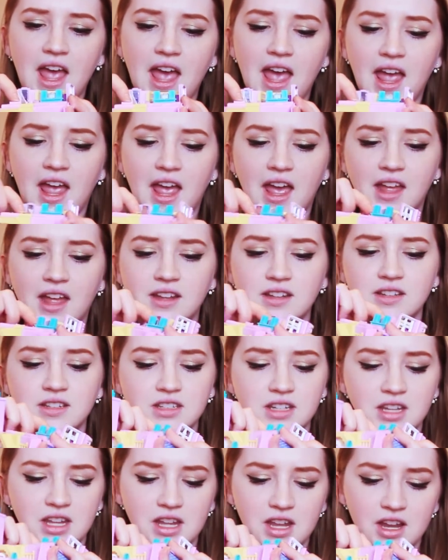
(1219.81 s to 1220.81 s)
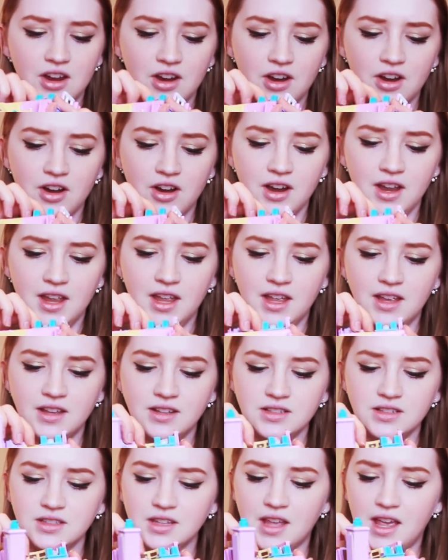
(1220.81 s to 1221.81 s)
And here
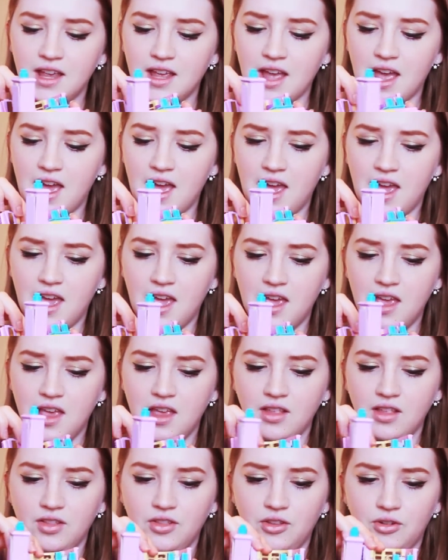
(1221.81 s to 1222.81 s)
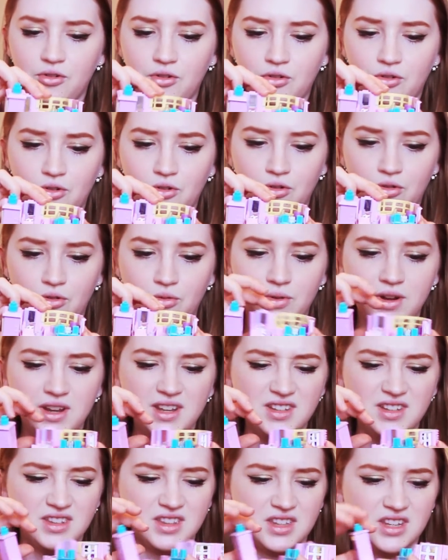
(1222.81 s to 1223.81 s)
is like a little, what
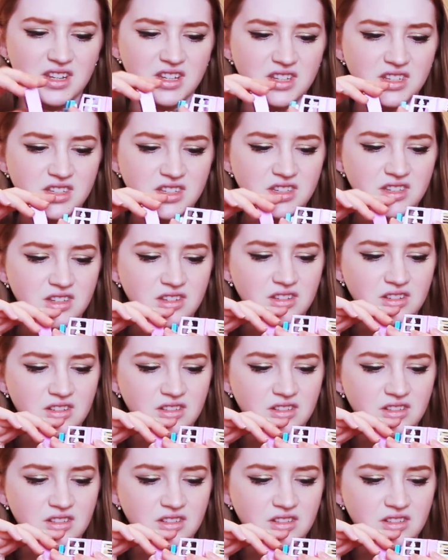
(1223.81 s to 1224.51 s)
is this?